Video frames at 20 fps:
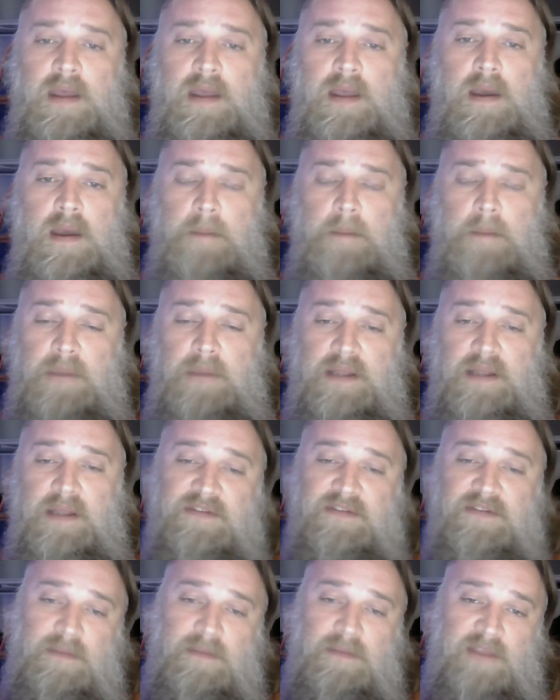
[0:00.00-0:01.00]
but
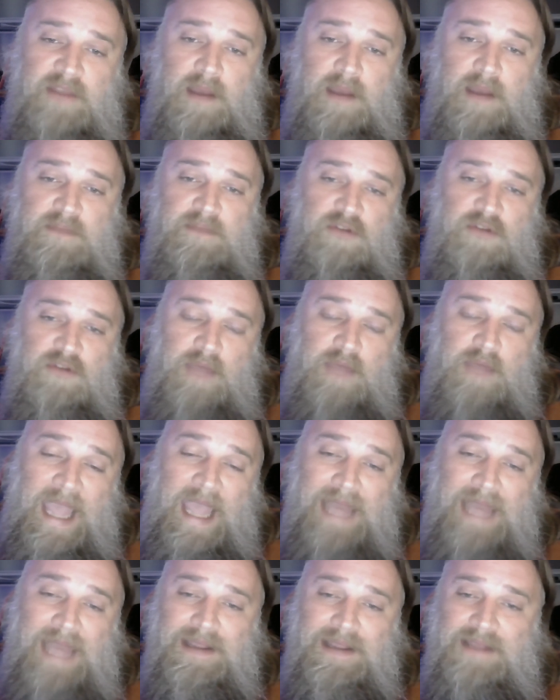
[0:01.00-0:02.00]
sometimes you
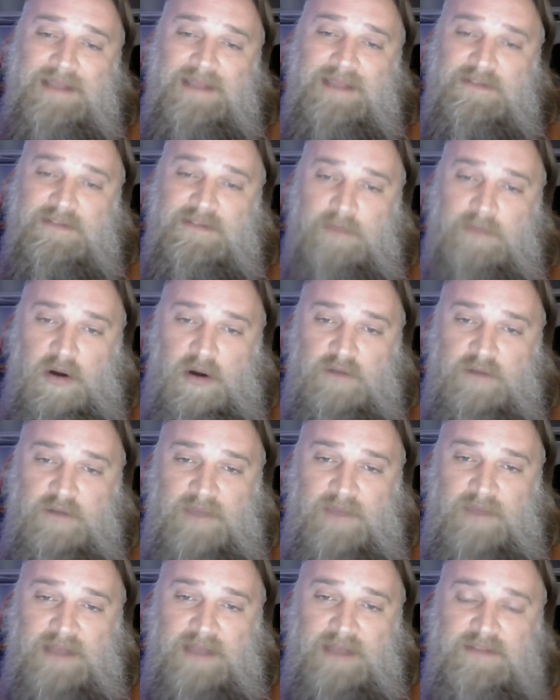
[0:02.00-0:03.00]
can get some
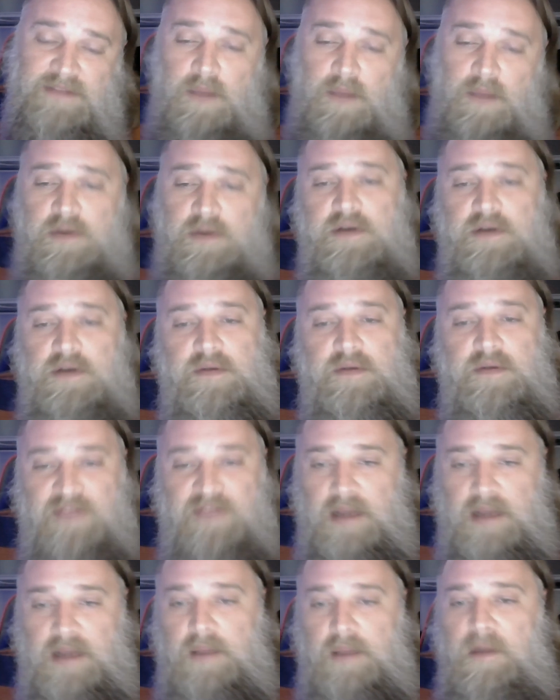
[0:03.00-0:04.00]
artifacts that when you're
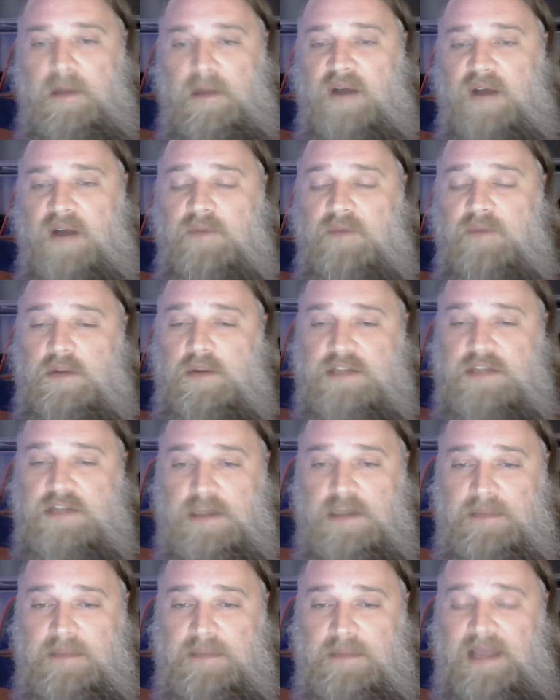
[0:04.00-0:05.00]
sanding them off, it will
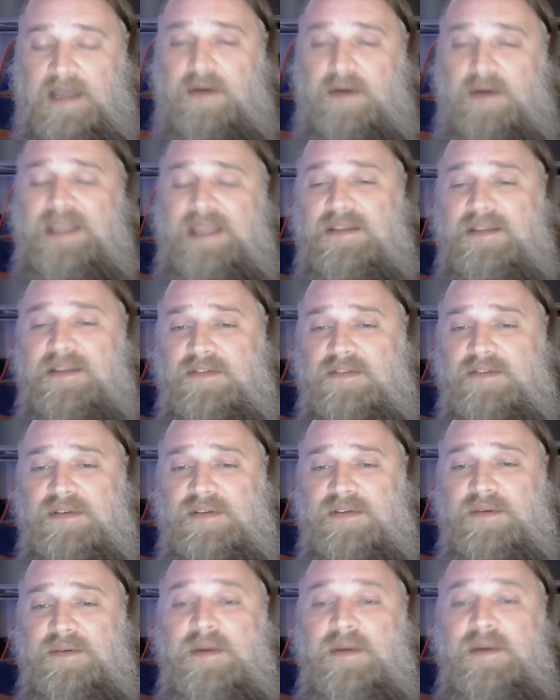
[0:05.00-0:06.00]
chip down
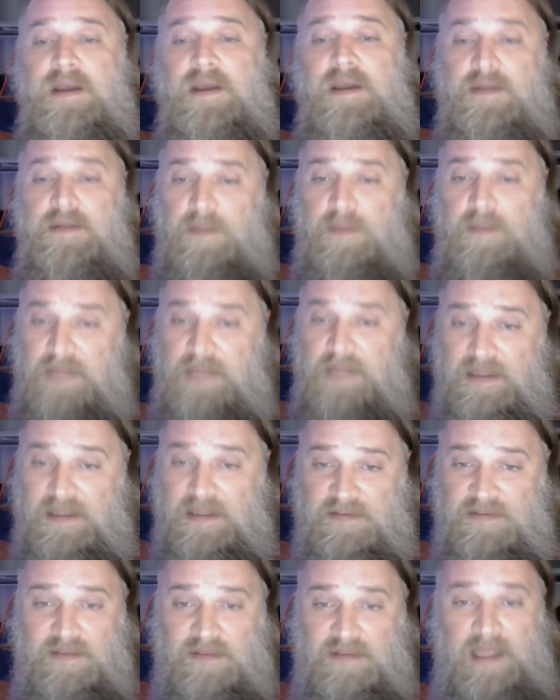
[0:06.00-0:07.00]
into the piece,
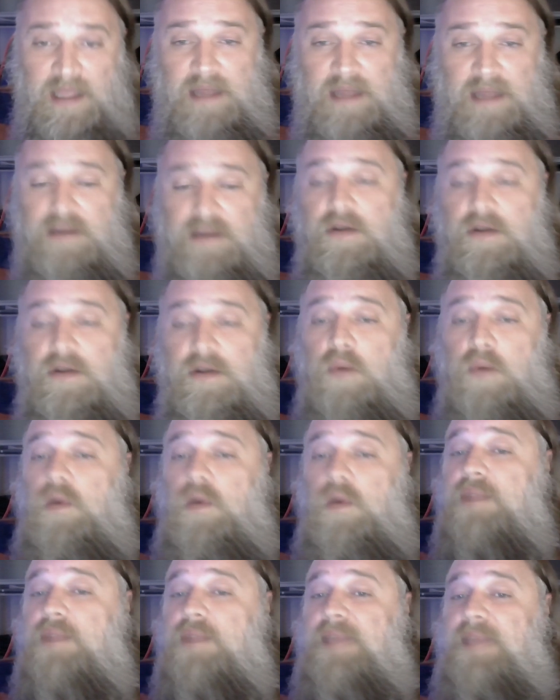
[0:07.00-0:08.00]
and you don't
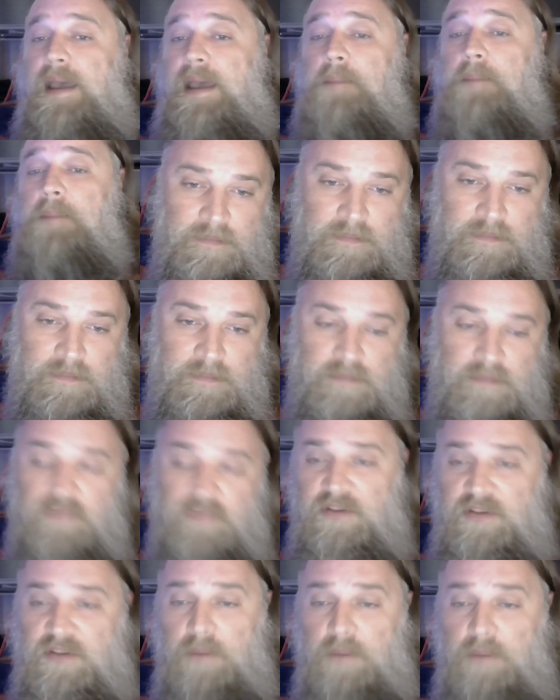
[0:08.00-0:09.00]
want that.
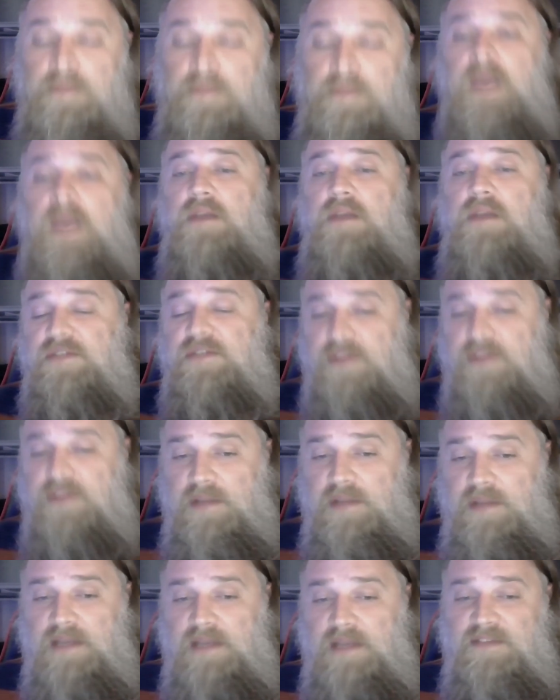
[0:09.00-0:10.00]
So you'll still
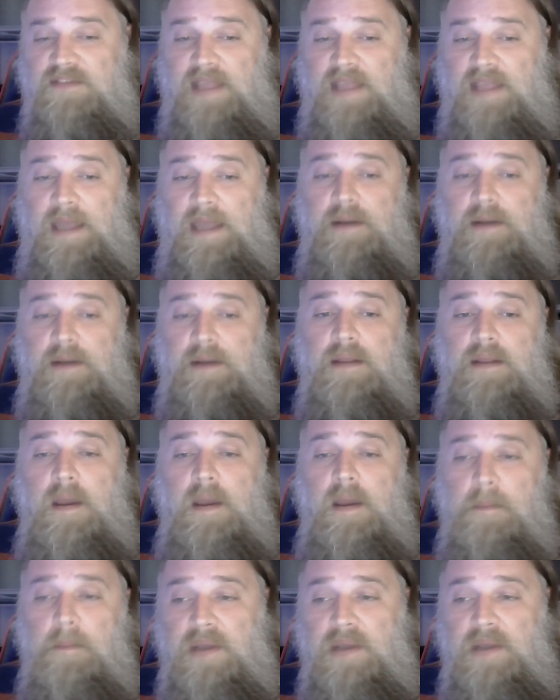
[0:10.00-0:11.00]
need to sand,
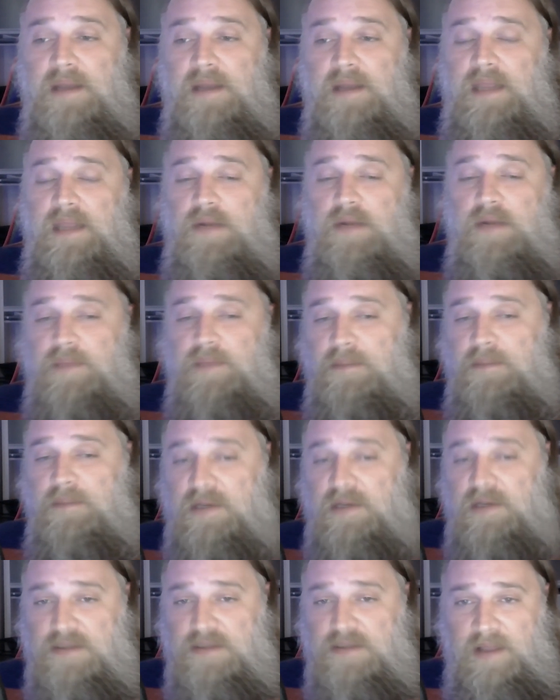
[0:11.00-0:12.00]
but it'll be
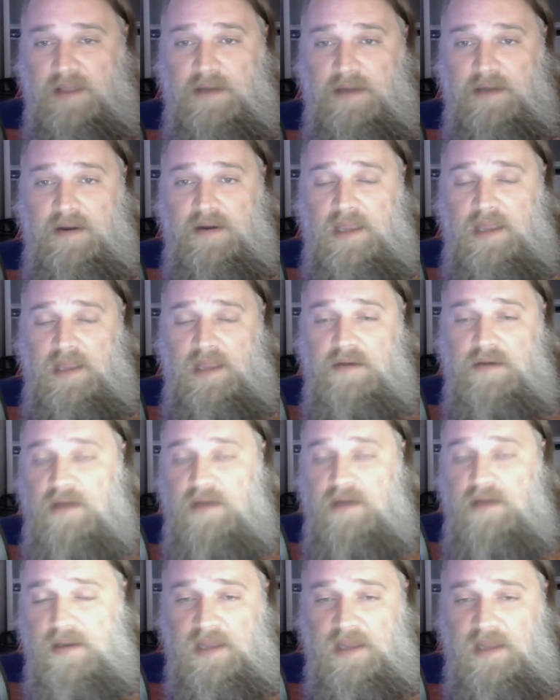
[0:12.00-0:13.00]
much lighter and you're not
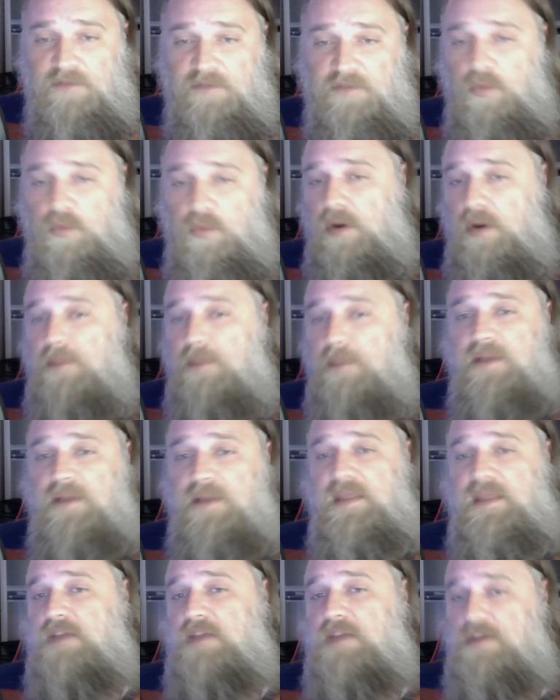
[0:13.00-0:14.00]
going to have to worry about
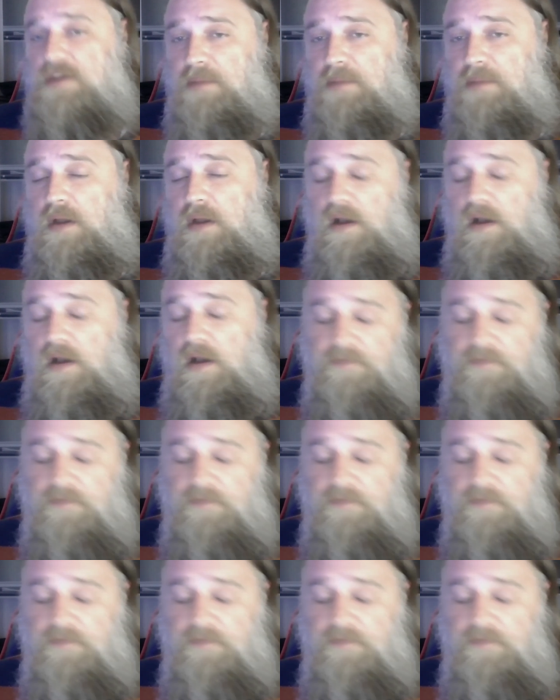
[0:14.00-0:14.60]
that chipping off.